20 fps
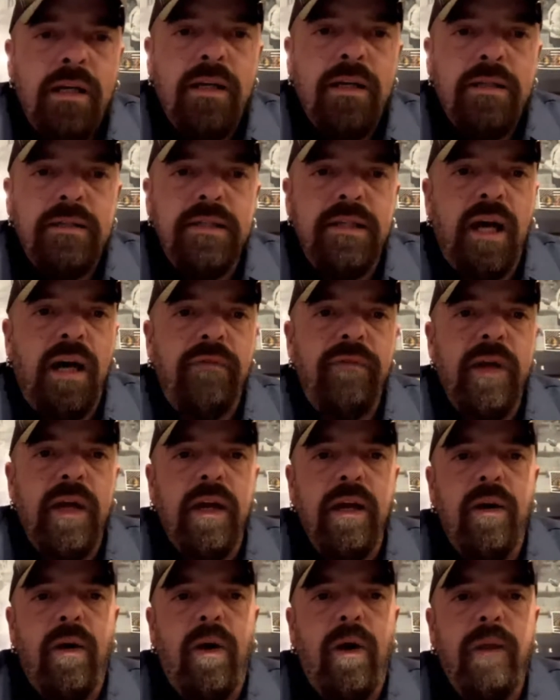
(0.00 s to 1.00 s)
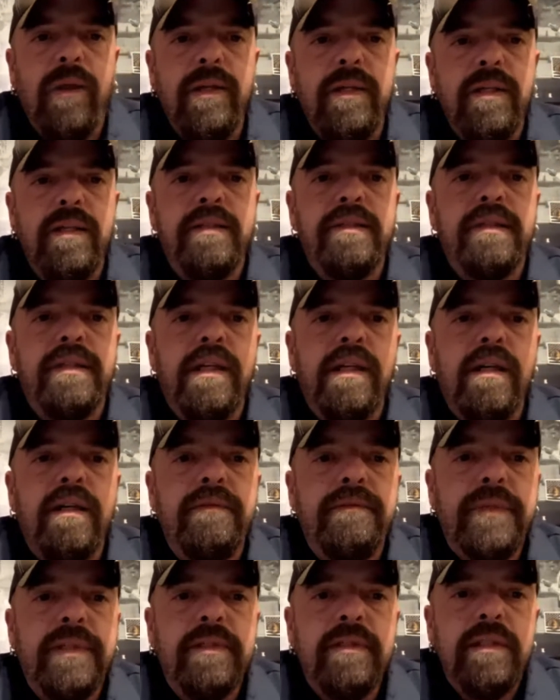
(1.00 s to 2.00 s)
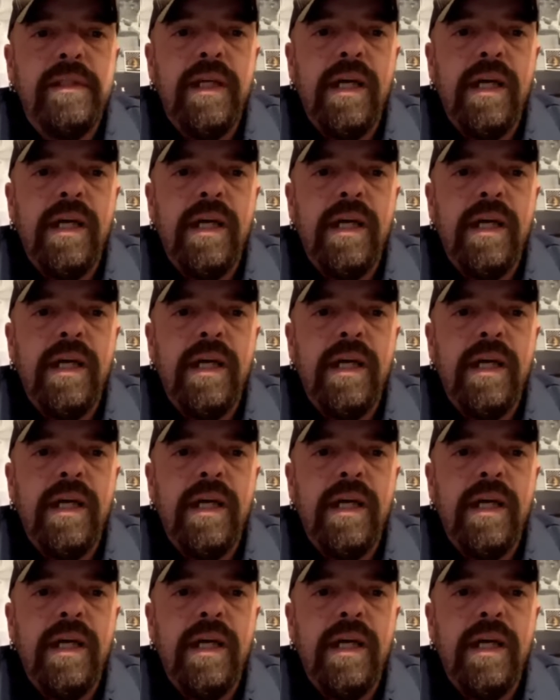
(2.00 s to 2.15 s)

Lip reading: stuffing, all the good stuff, and